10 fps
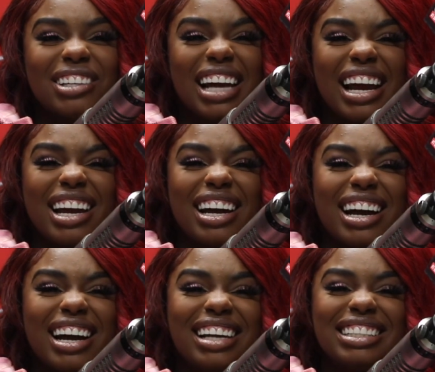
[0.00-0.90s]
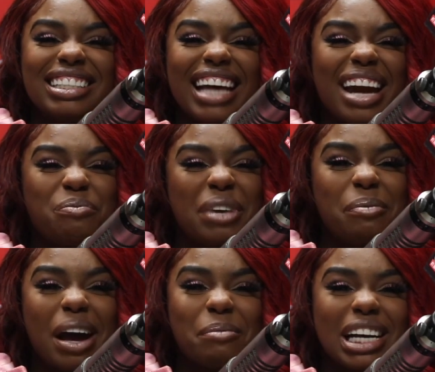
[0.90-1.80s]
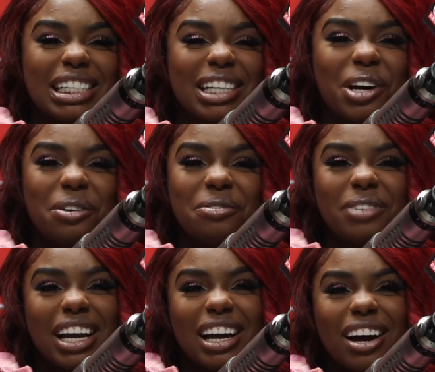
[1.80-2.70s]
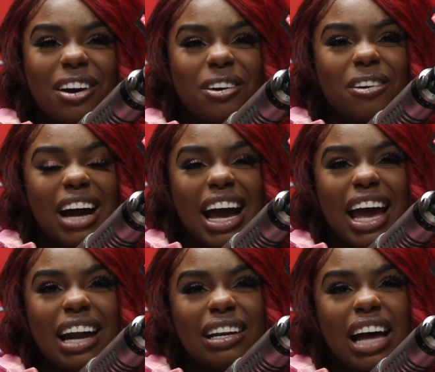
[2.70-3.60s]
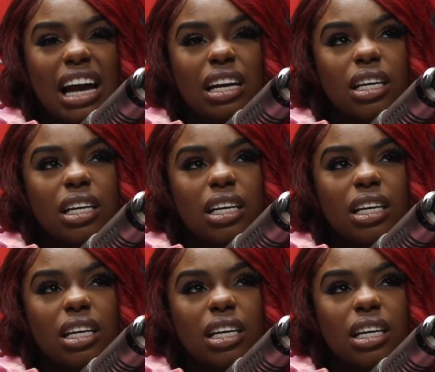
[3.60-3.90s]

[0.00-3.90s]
like just how to be by myself. Like I had a lot